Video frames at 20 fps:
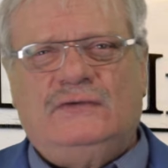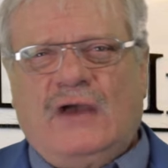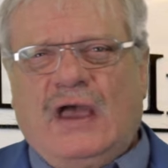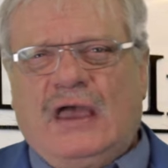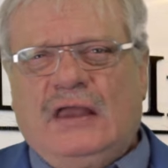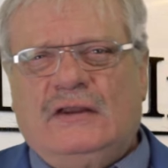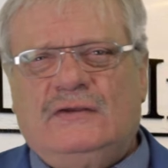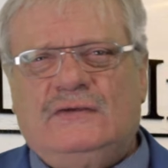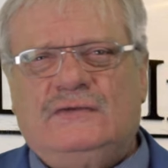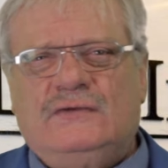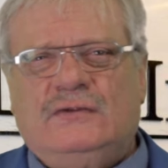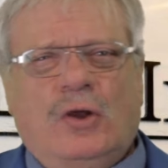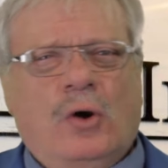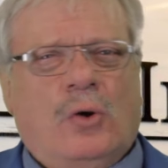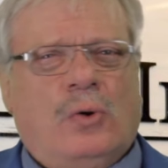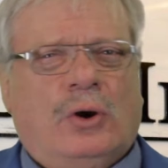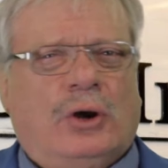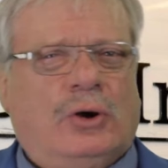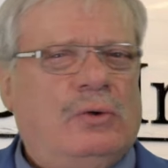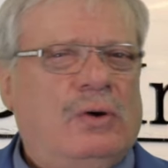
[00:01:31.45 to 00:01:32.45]
China's
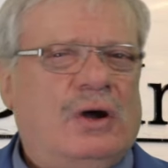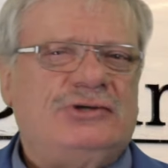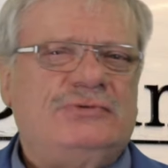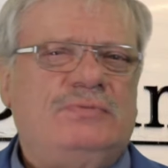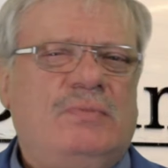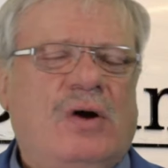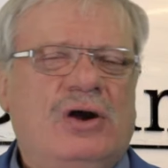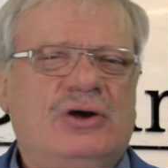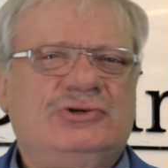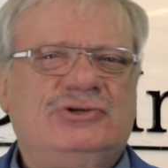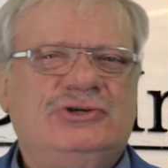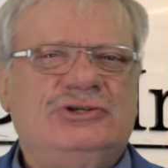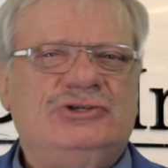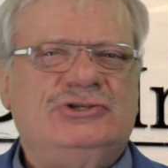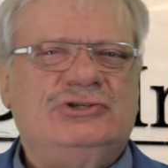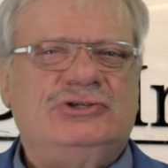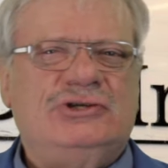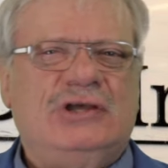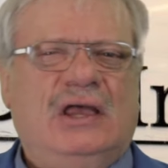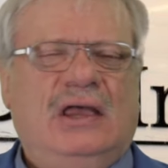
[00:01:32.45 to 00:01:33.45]
lower crush
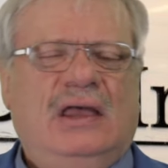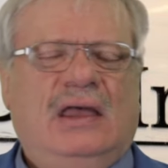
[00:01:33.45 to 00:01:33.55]
margins,